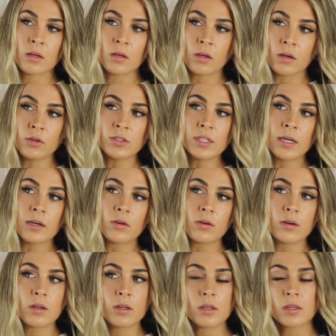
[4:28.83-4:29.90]
go
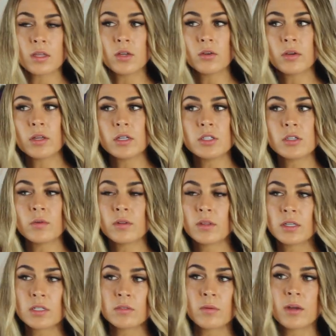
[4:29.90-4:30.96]
down, you can do it
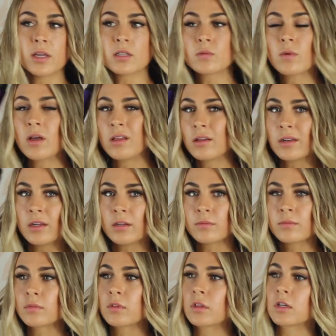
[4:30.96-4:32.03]
this way as well, and it
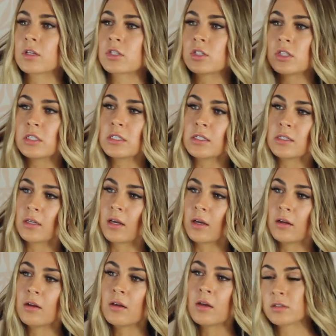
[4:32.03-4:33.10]
looks just as
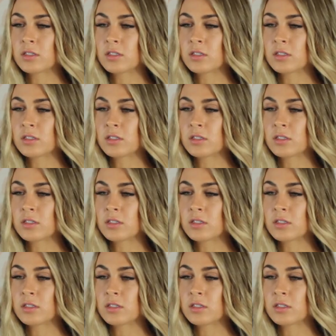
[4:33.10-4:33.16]
good.